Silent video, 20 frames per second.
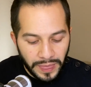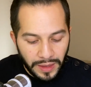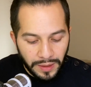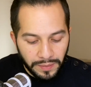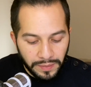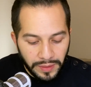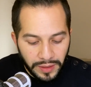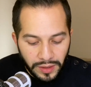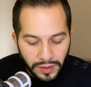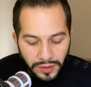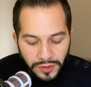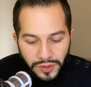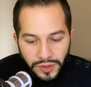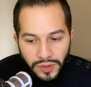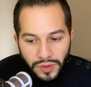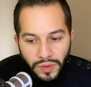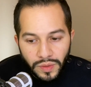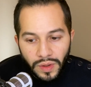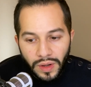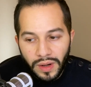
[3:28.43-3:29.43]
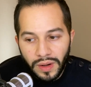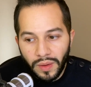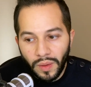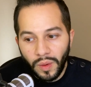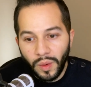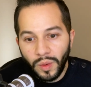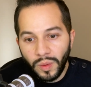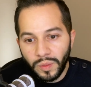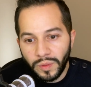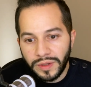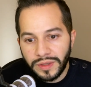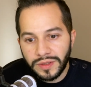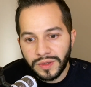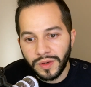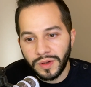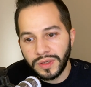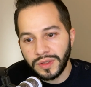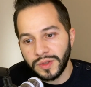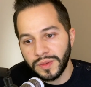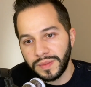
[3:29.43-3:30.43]
because you are always
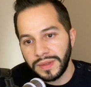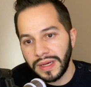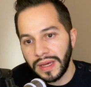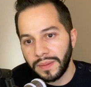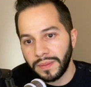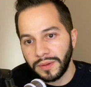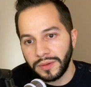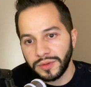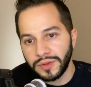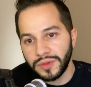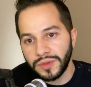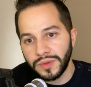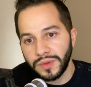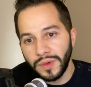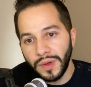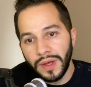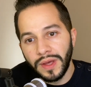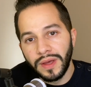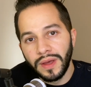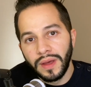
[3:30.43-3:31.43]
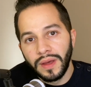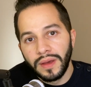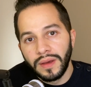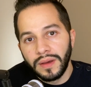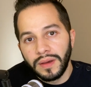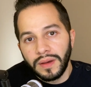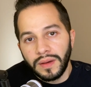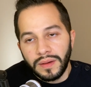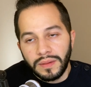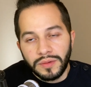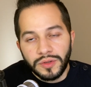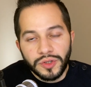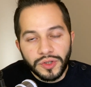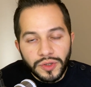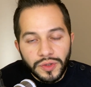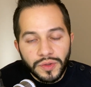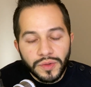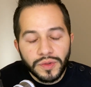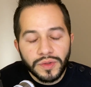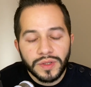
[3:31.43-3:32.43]
going to be able to
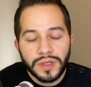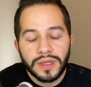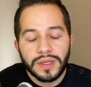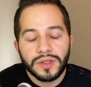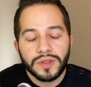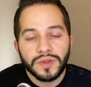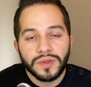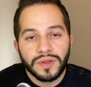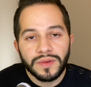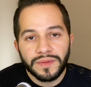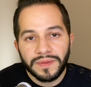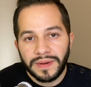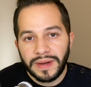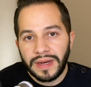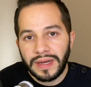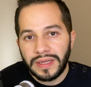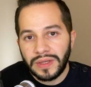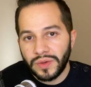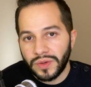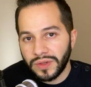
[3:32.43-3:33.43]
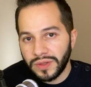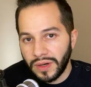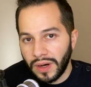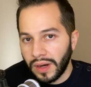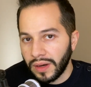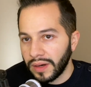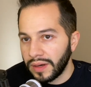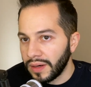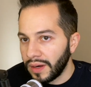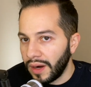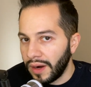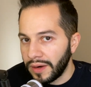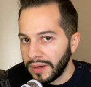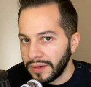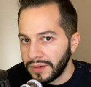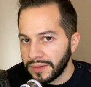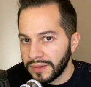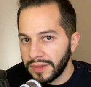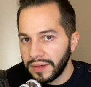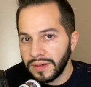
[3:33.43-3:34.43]
choose and to define your target
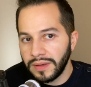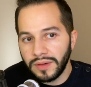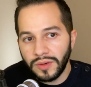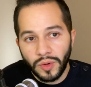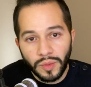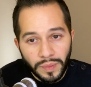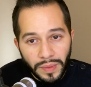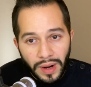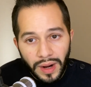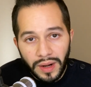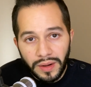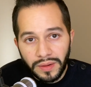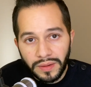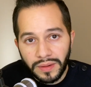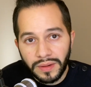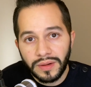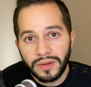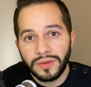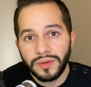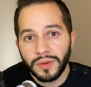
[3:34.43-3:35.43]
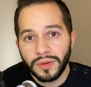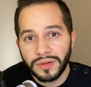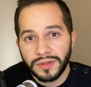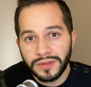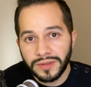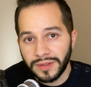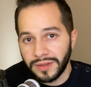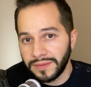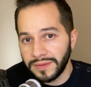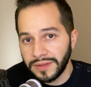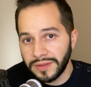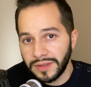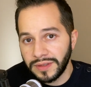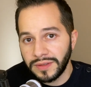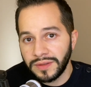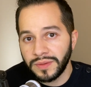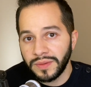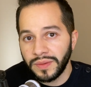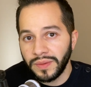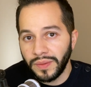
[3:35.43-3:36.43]
audience, no matter your
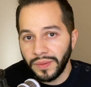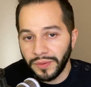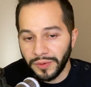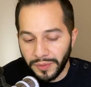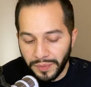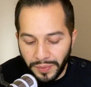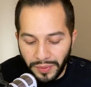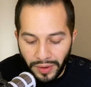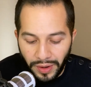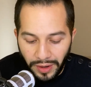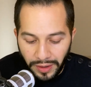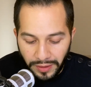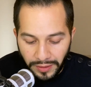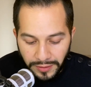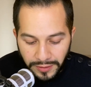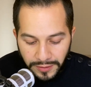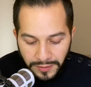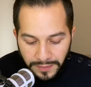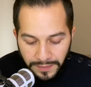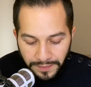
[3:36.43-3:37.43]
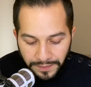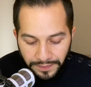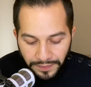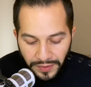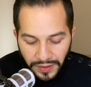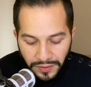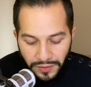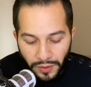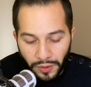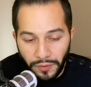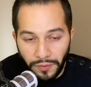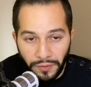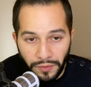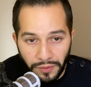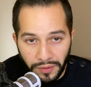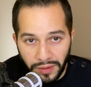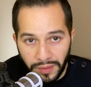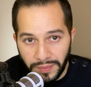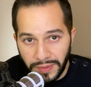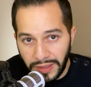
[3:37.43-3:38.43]
services or products. So
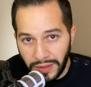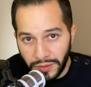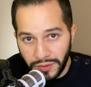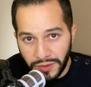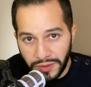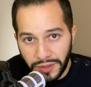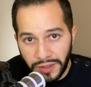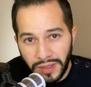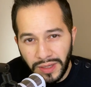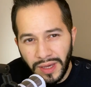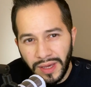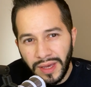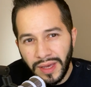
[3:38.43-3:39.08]
for a B2C,